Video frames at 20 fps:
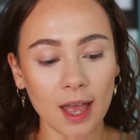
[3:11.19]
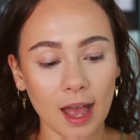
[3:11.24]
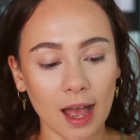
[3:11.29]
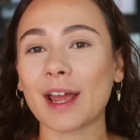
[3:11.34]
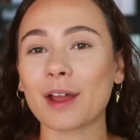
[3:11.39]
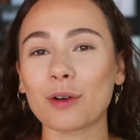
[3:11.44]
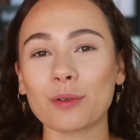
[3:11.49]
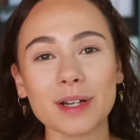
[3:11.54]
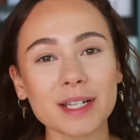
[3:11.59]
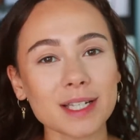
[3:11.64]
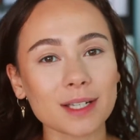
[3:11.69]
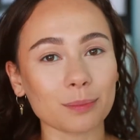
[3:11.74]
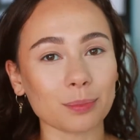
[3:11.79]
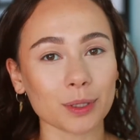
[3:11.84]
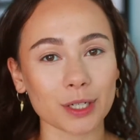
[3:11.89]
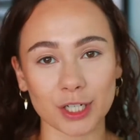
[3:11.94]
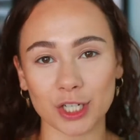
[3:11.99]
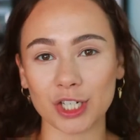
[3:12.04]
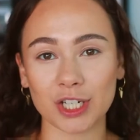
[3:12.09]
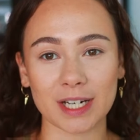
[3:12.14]
I always
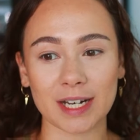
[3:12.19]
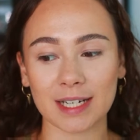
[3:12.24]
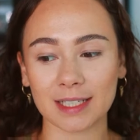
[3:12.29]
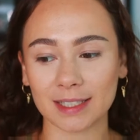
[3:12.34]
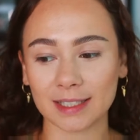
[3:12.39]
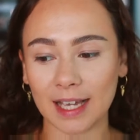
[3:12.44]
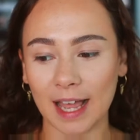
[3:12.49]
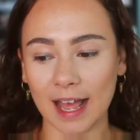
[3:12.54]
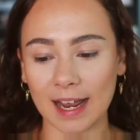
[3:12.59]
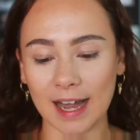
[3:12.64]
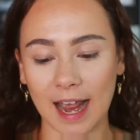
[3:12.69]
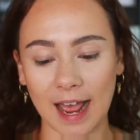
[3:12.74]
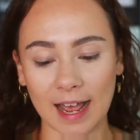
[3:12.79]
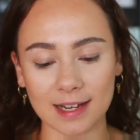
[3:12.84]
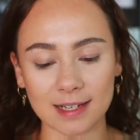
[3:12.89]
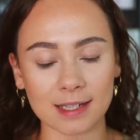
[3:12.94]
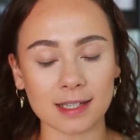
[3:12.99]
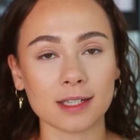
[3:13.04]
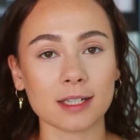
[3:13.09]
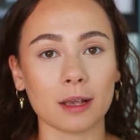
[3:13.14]
appreciate that.
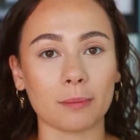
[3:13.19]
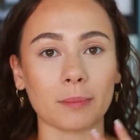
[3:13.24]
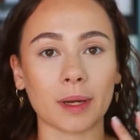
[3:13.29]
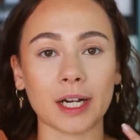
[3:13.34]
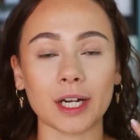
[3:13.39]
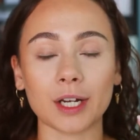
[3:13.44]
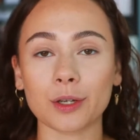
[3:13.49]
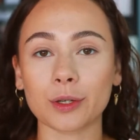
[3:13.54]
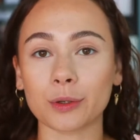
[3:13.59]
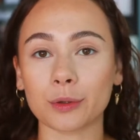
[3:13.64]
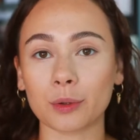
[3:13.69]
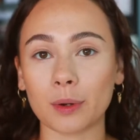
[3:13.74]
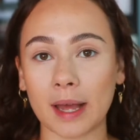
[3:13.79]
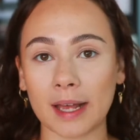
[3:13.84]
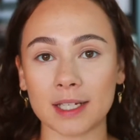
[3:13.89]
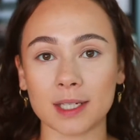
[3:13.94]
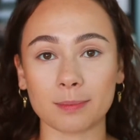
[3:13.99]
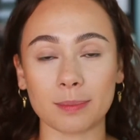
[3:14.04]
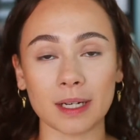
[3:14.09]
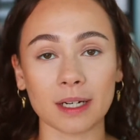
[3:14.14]
As somebody who
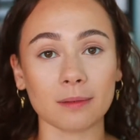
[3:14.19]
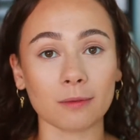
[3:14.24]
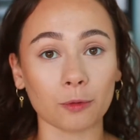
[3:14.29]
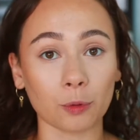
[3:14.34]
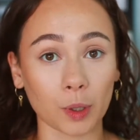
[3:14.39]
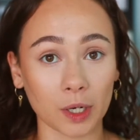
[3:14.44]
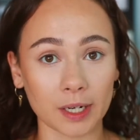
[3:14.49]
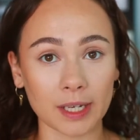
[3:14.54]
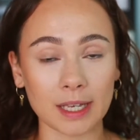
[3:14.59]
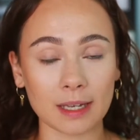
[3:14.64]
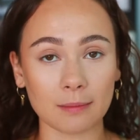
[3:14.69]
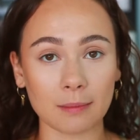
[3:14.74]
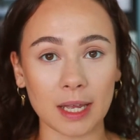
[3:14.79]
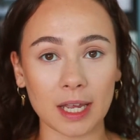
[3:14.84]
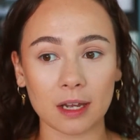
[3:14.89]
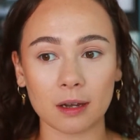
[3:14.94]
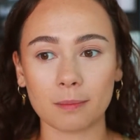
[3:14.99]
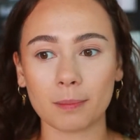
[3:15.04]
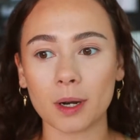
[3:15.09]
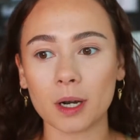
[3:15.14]
has been a working
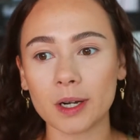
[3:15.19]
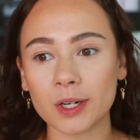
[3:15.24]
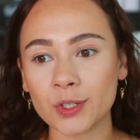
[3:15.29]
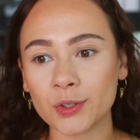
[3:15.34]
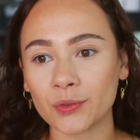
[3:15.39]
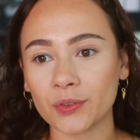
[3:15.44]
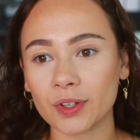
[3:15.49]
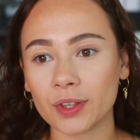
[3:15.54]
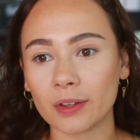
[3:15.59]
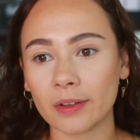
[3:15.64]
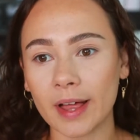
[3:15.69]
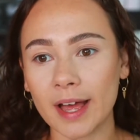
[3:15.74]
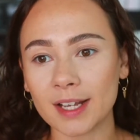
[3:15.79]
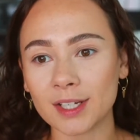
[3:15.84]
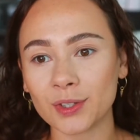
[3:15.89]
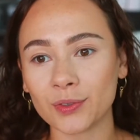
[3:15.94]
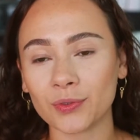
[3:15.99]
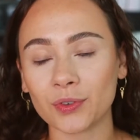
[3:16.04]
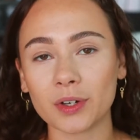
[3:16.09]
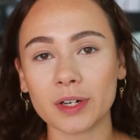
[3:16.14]
makeup artist for the
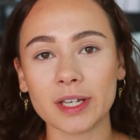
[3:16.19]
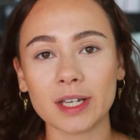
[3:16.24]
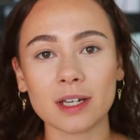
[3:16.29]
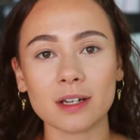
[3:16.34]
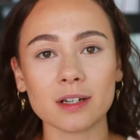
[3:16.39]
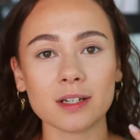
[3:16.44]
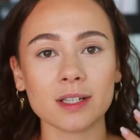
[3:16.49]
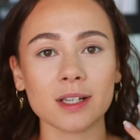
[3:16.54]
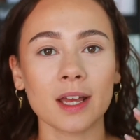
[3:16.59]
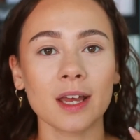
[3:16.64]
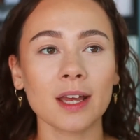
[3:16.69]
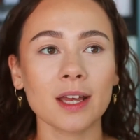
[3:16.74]
last 4 years,